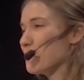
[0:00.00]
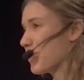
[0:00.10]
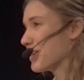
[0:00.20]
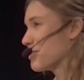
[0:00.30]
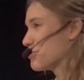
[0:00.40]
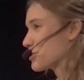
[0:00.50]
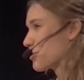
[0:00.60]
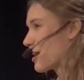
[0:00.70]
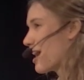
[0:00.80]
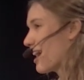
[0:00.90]
my name is
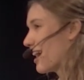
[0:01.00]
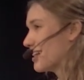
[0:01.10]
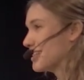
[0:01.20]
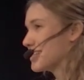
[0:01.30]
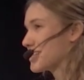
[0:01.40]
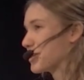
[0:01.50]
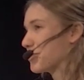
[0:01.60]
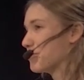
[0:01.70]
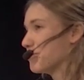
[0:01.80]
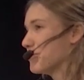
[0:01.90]
Laura, and
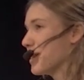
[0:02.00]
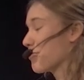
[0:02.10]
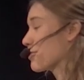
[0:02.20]
yeah,